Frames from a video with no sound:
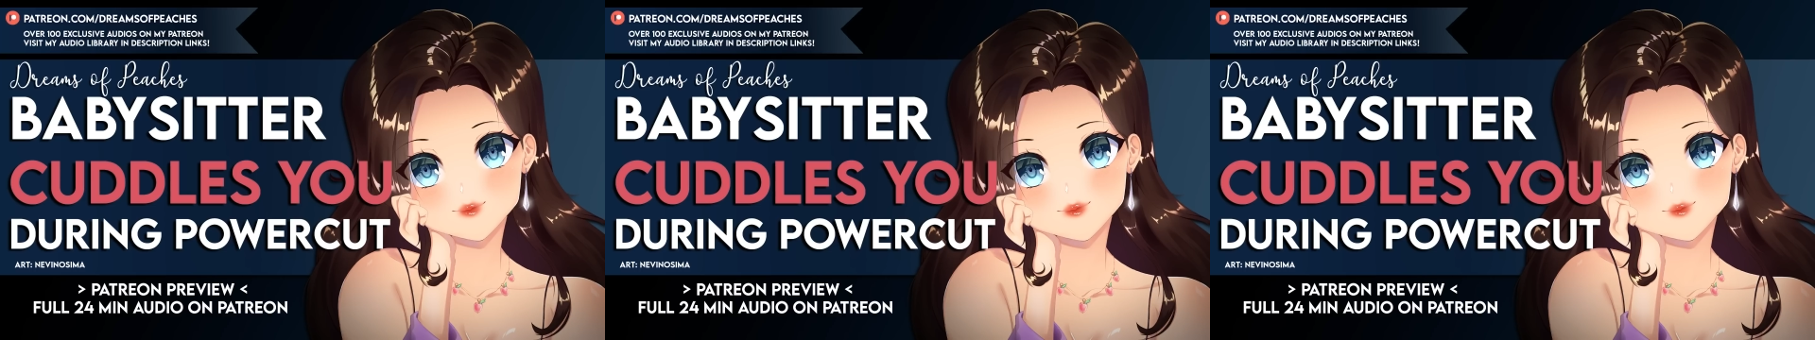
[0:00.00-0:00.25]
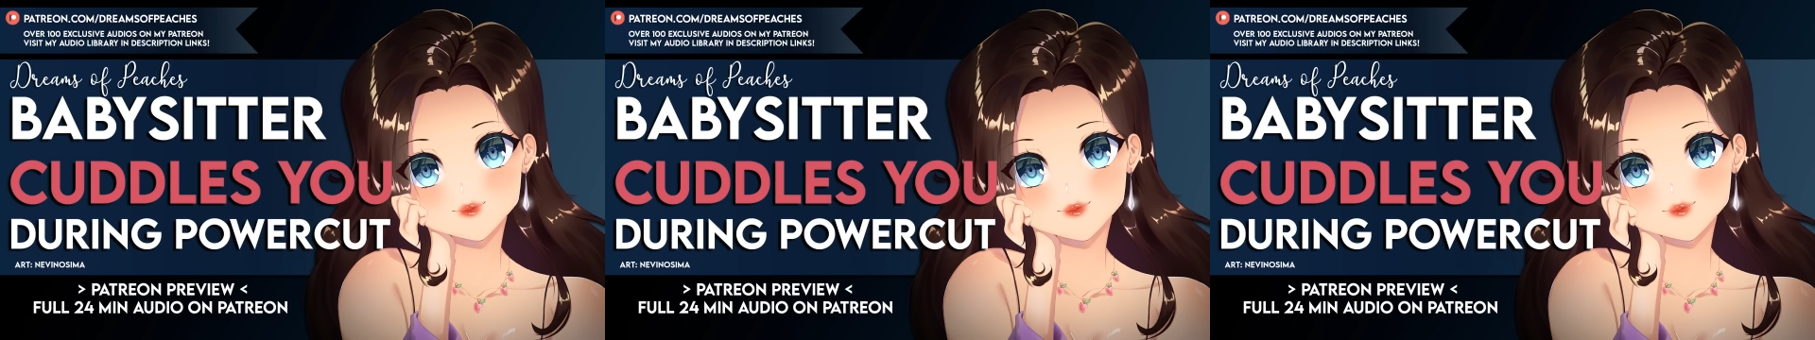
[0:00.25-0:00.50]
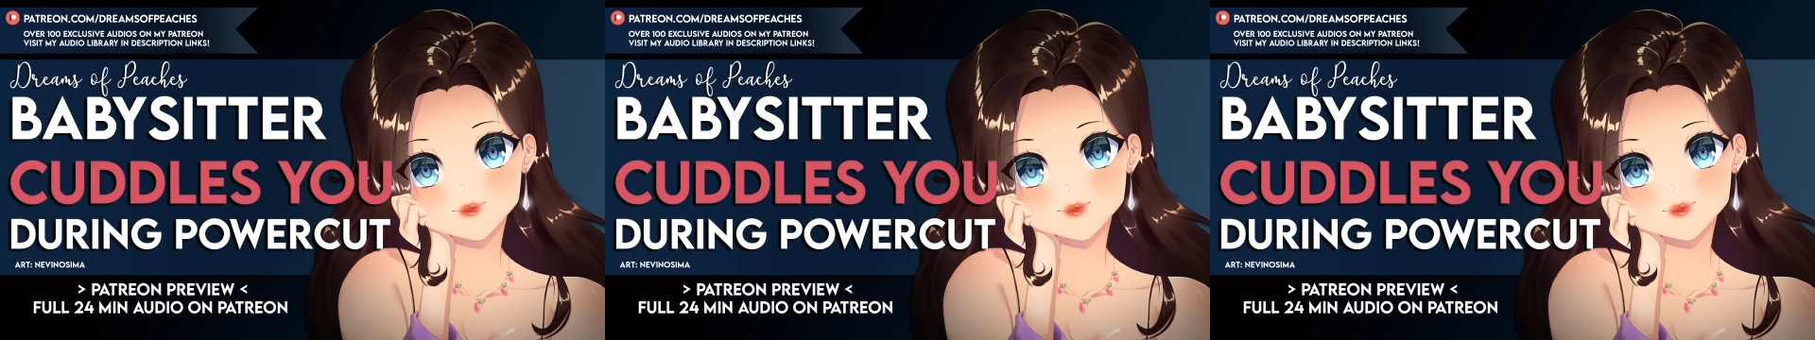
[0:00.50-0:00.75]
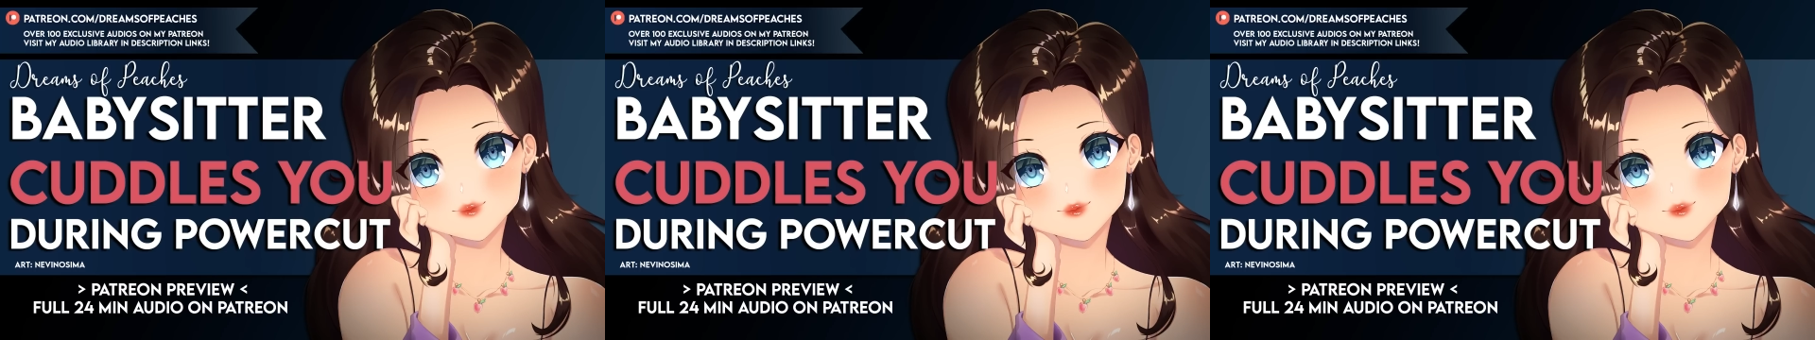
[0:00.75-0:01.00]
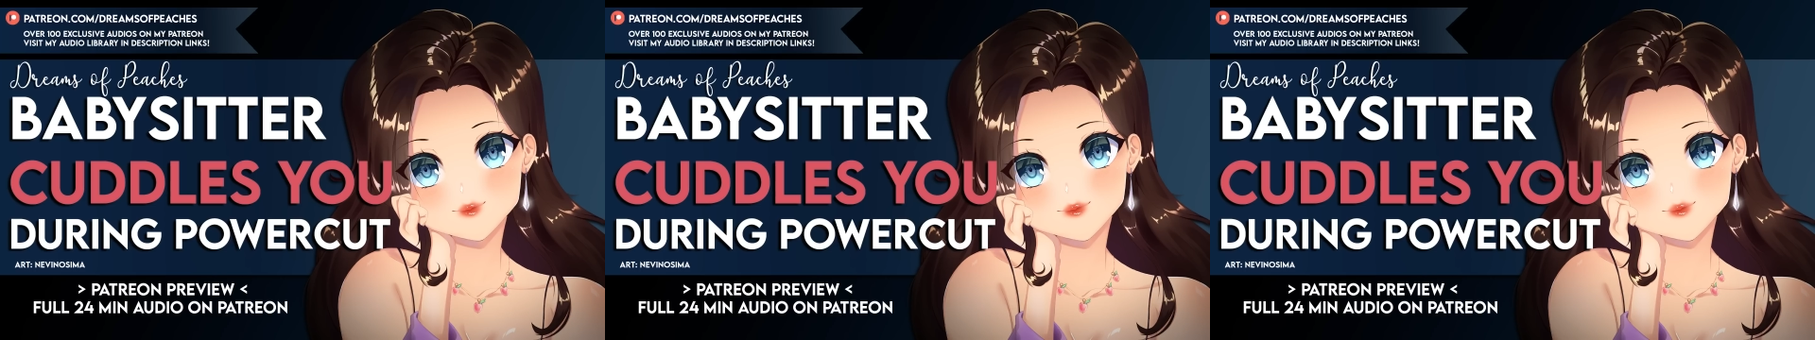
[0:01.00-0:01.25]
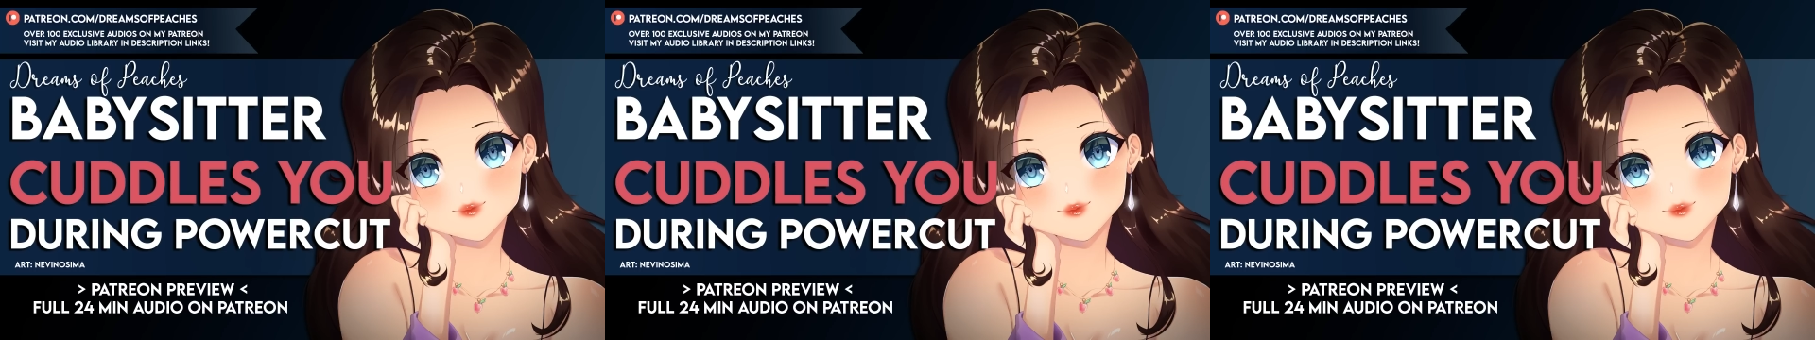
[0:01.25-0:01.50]
concentrating on getting
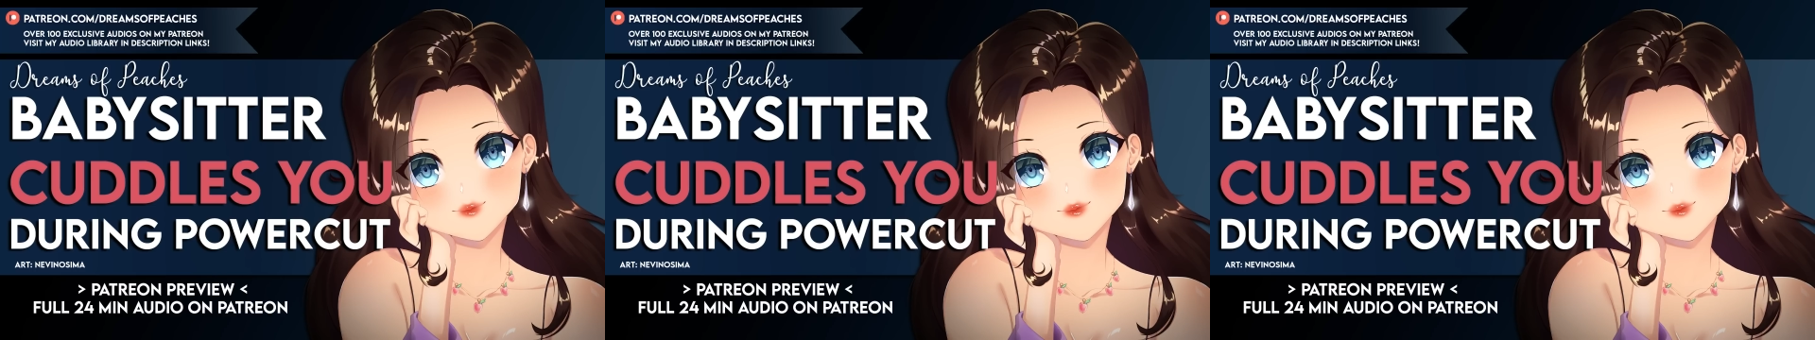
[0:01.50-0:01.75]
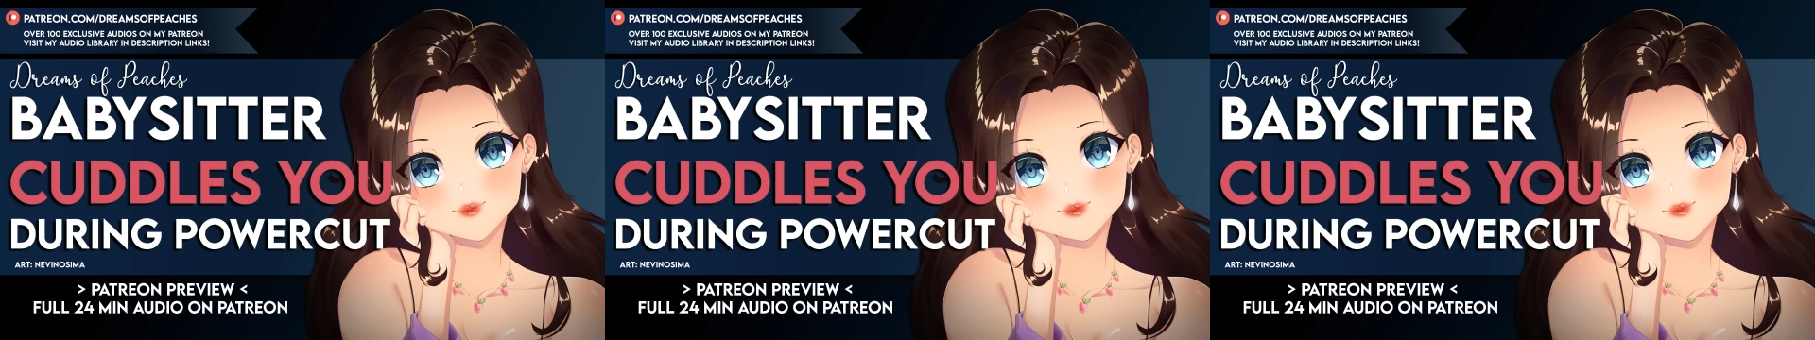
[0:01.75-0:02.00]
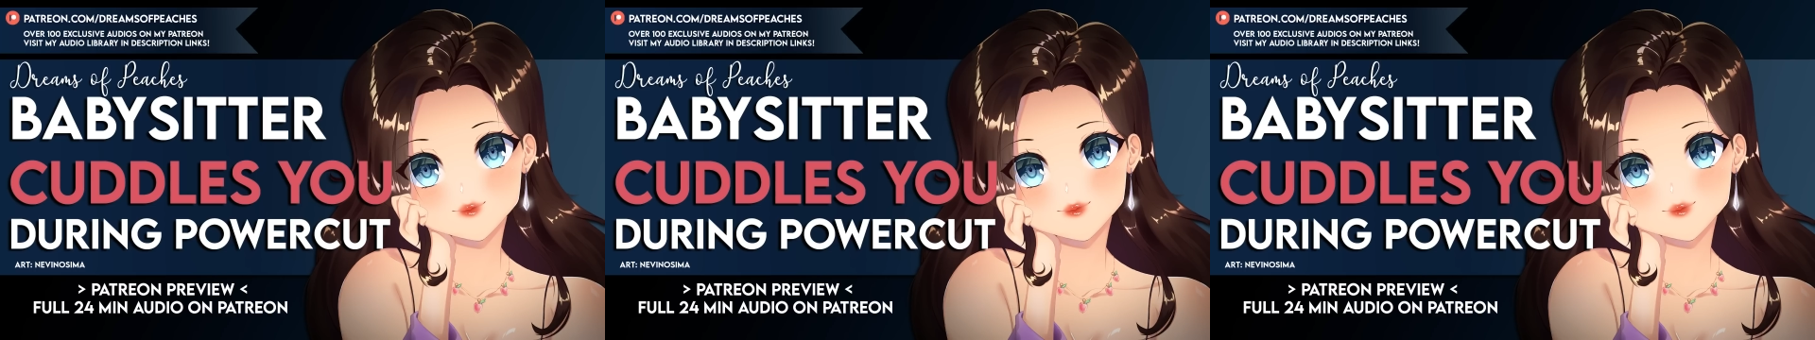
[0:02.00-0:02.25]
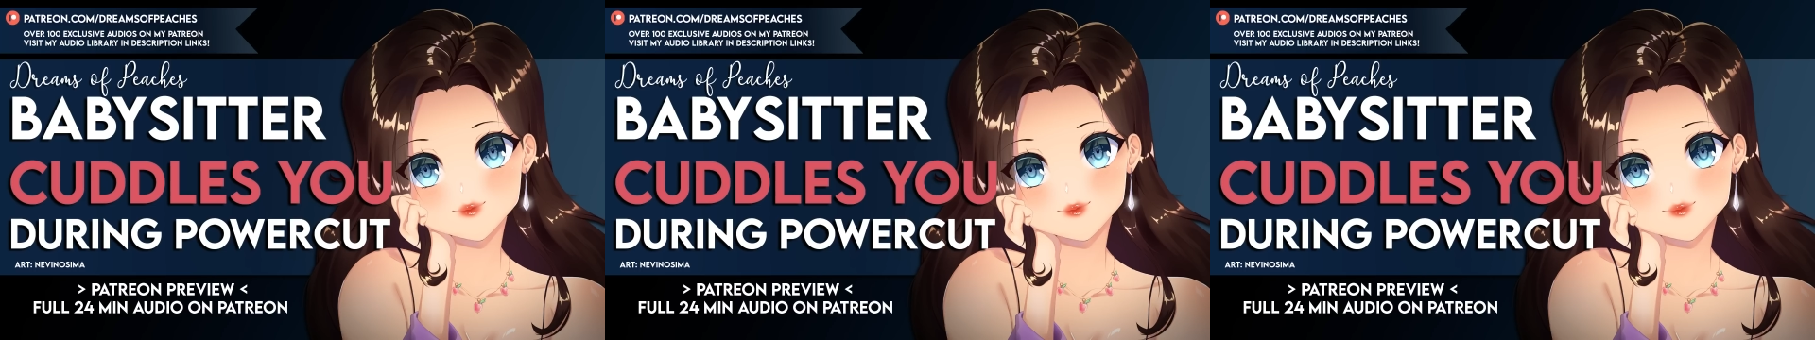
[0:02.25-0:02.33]
my master's,